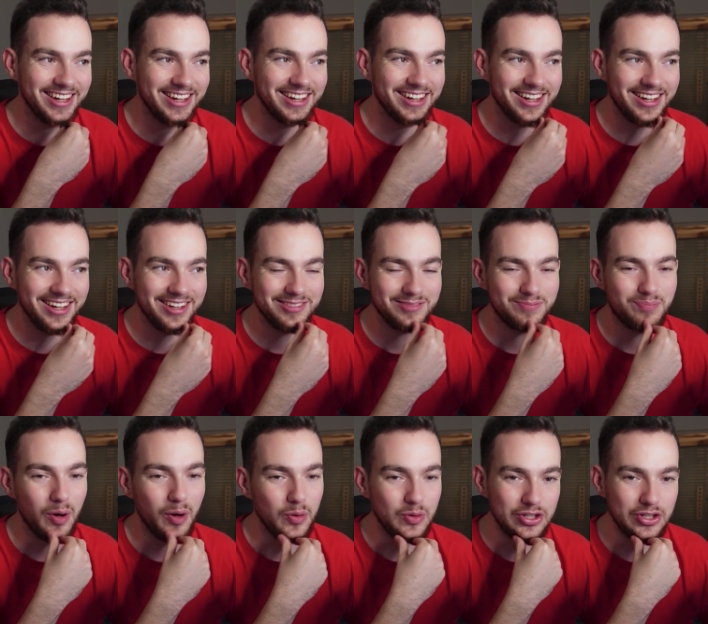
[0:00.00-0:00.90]
Yeah,
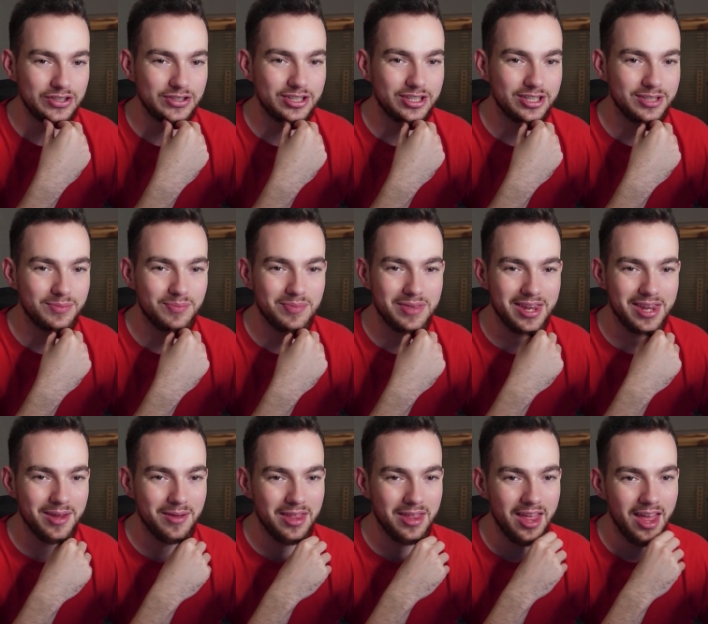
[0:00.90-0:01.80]
bro, just...
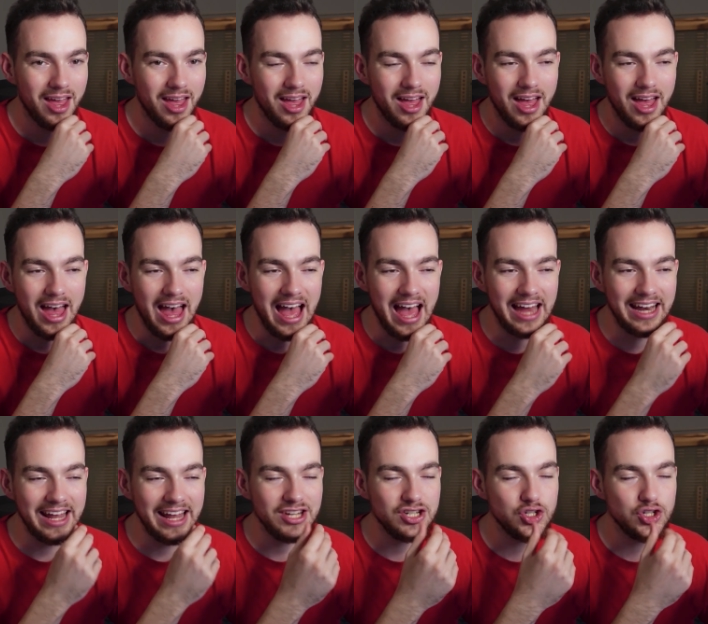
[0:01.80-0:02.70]

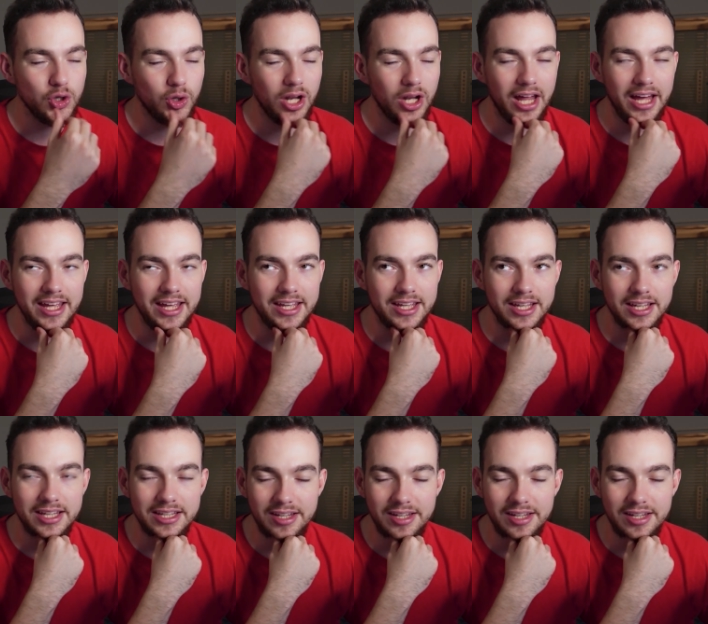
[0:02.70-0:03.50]
Unless you're like